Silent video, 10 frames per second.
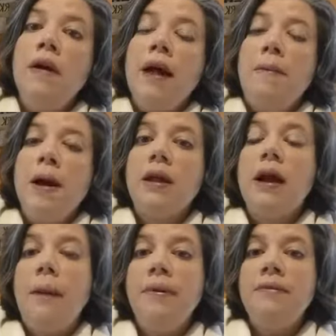about a
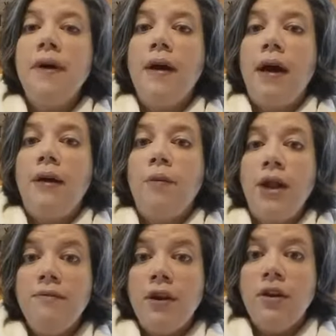cup of
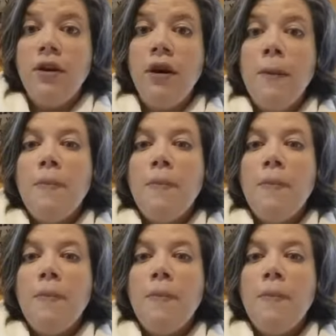white vinegar,